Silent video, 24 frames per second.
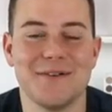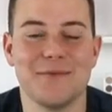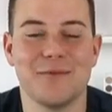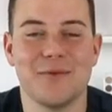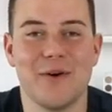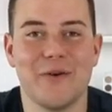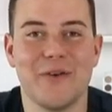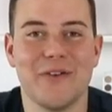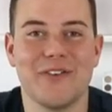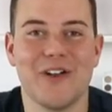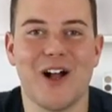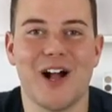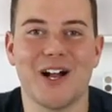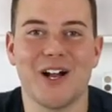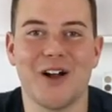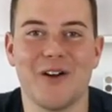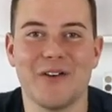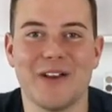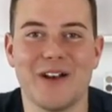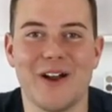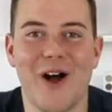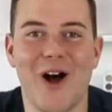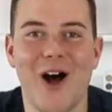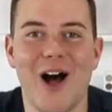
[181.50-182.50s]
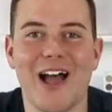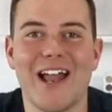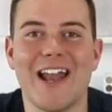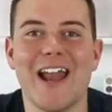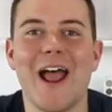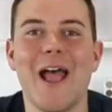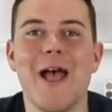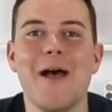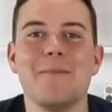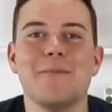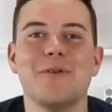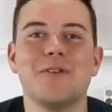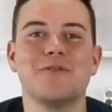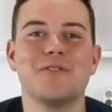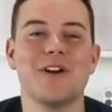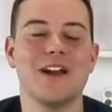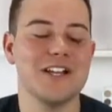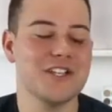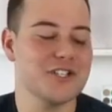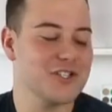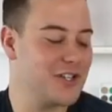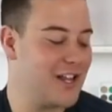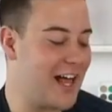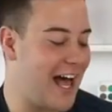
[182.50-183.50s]
in what we've got going on. But
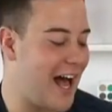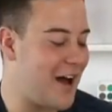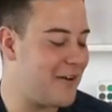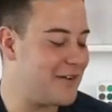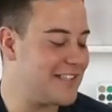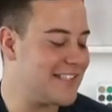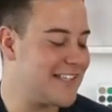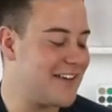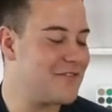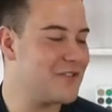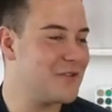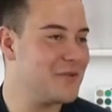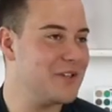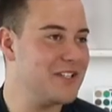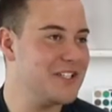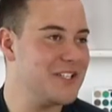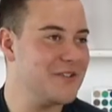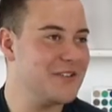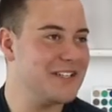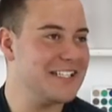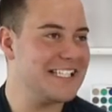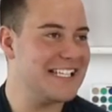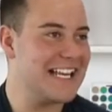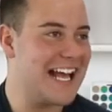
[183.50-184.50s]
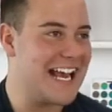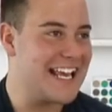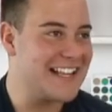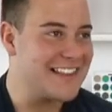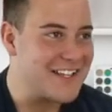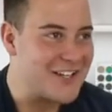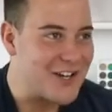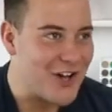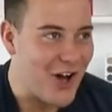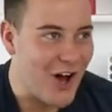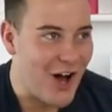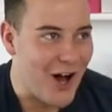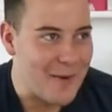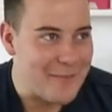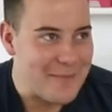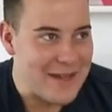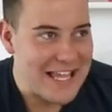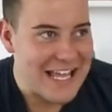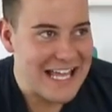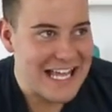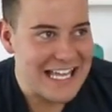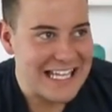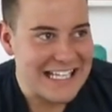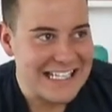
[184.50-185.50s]
Rachel, how is everyone doing today in the
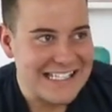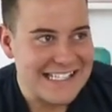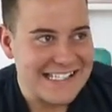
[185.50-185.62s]
comments?